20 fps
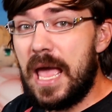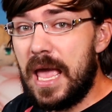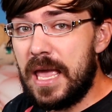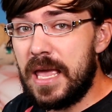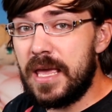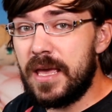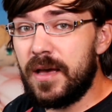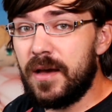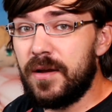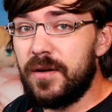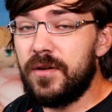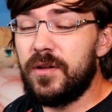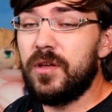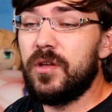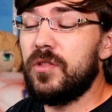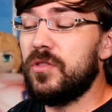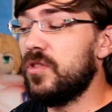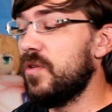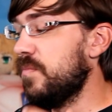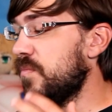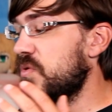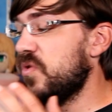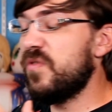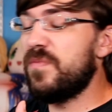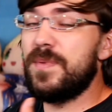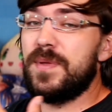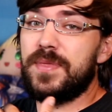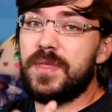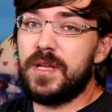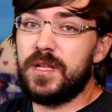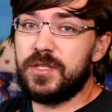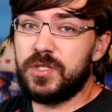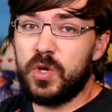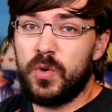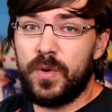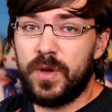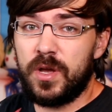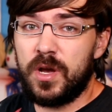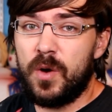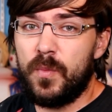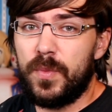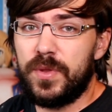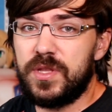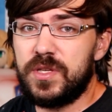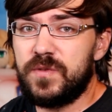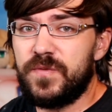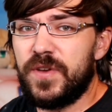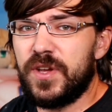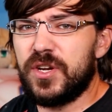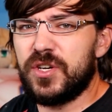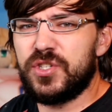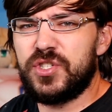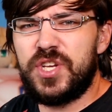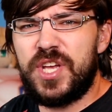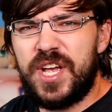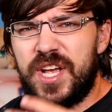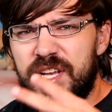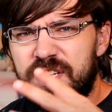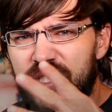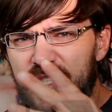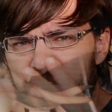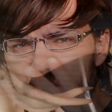and the movement that's going on with this figure. She has